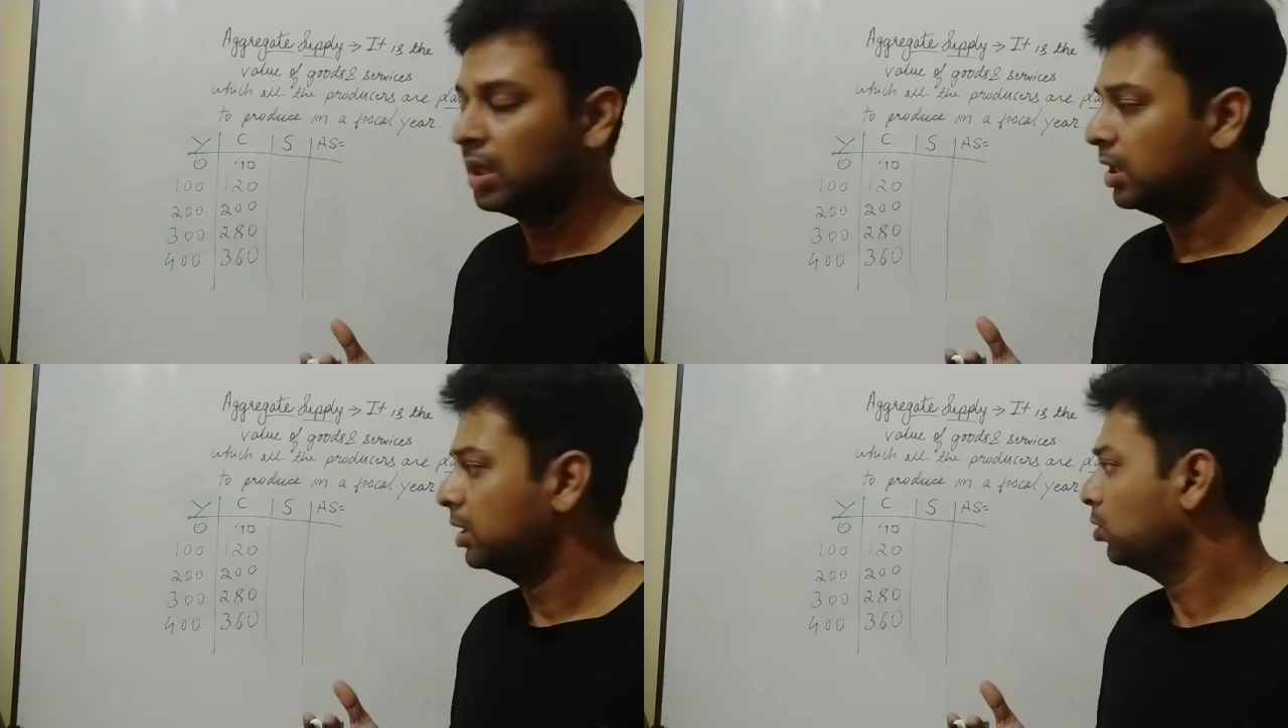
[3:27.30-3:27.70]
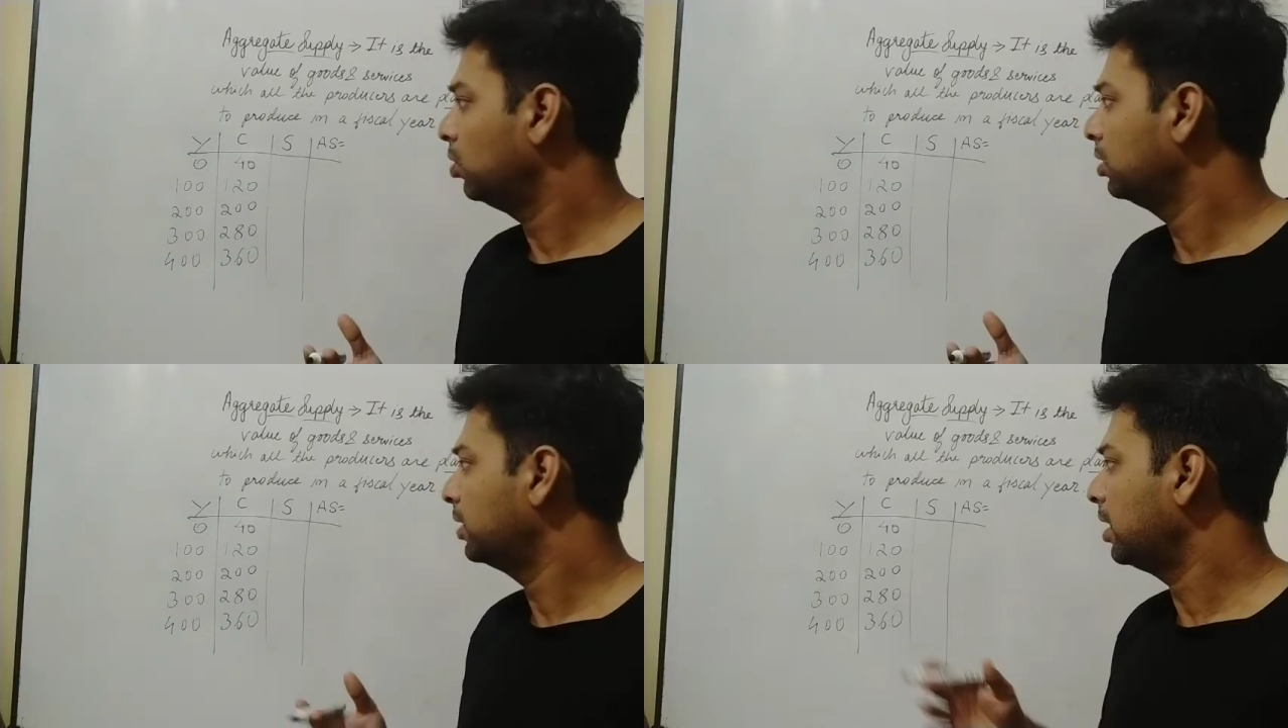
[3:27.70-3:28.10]
he
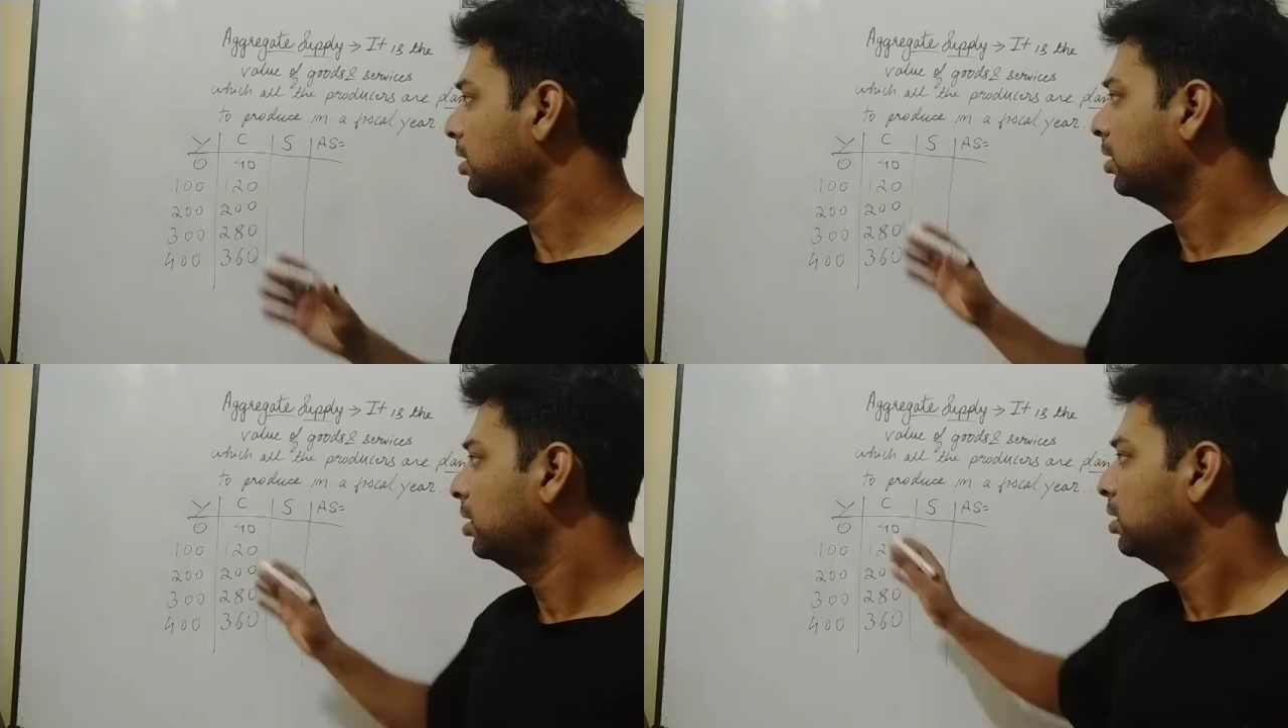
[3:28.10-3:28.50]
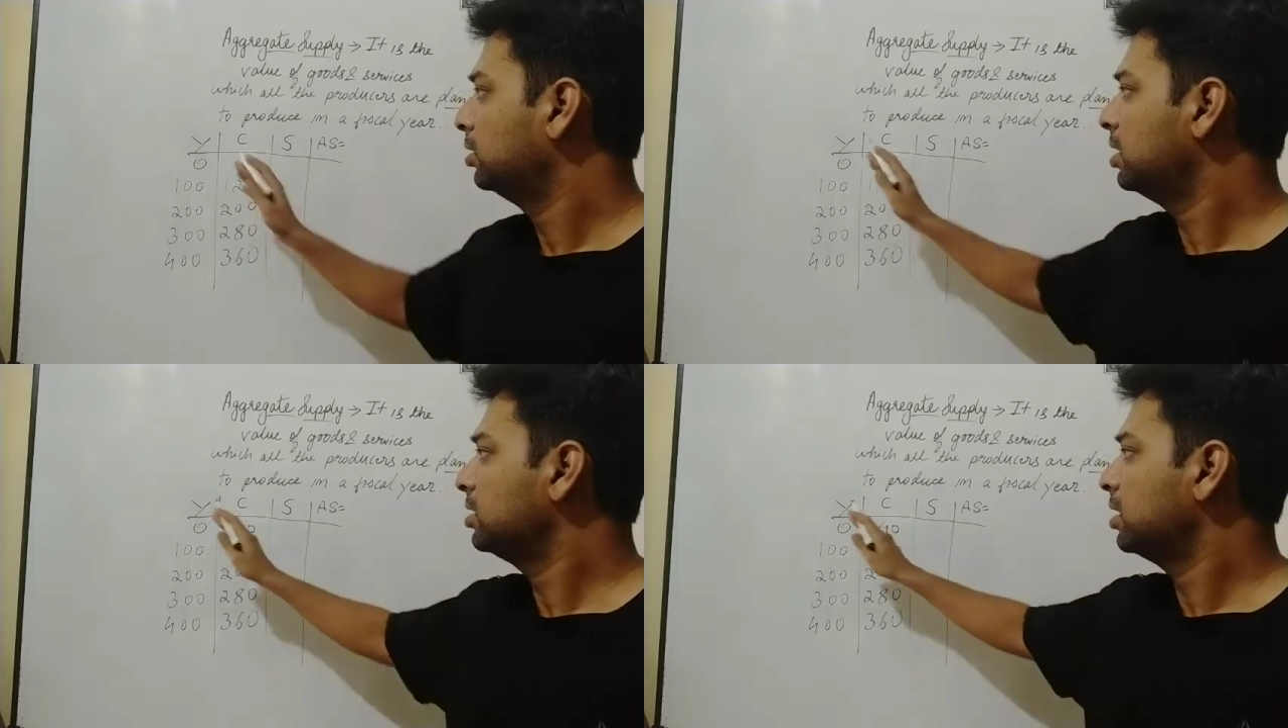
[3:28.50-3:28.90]
told that
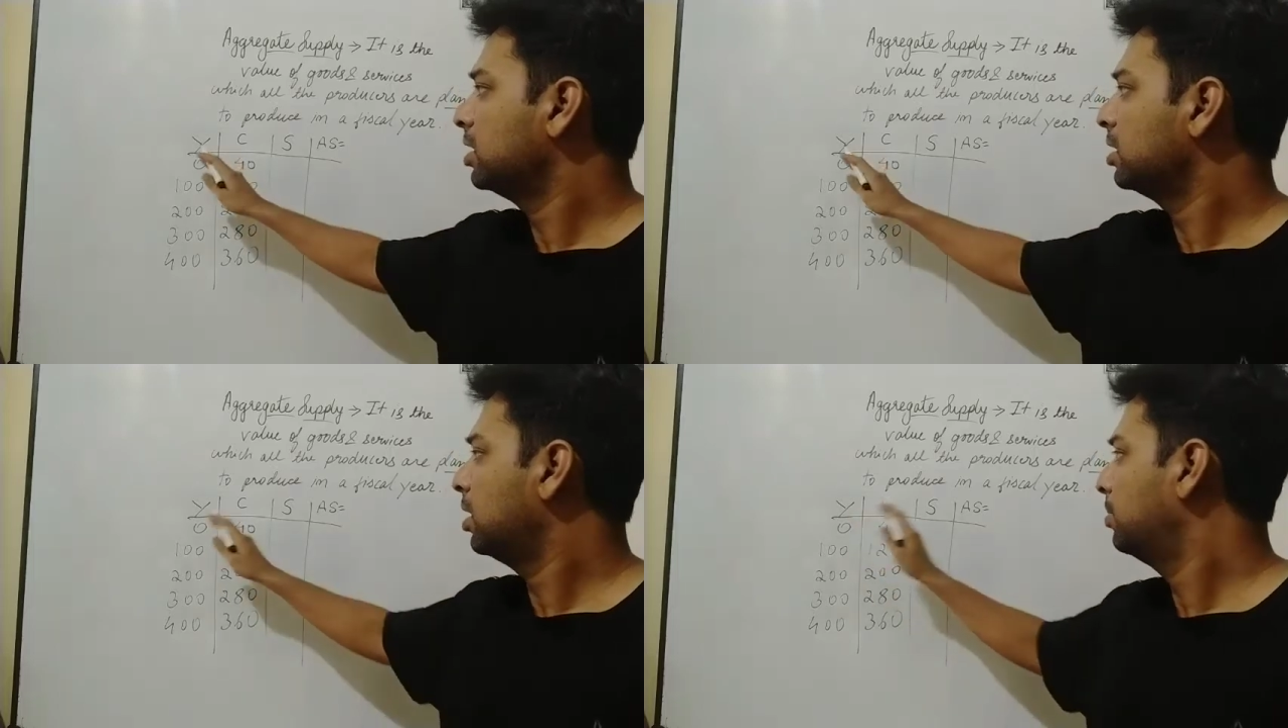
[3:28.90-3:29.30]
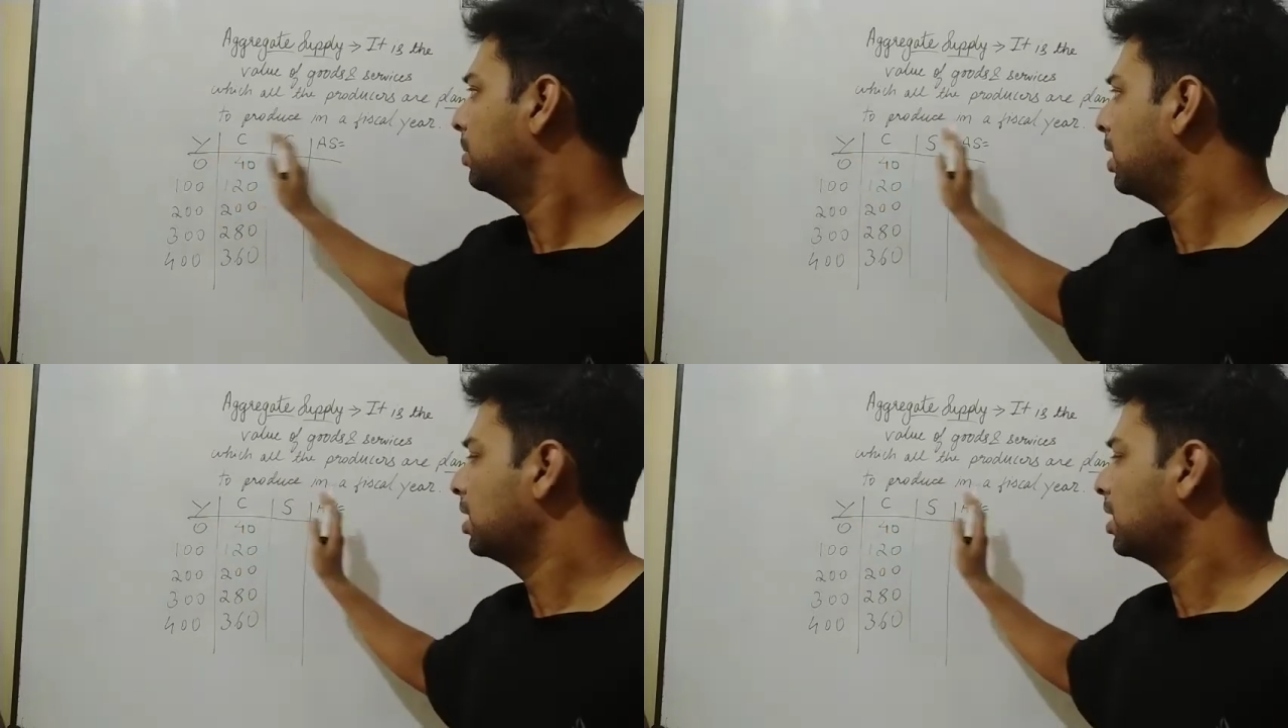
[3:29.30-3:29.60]
this income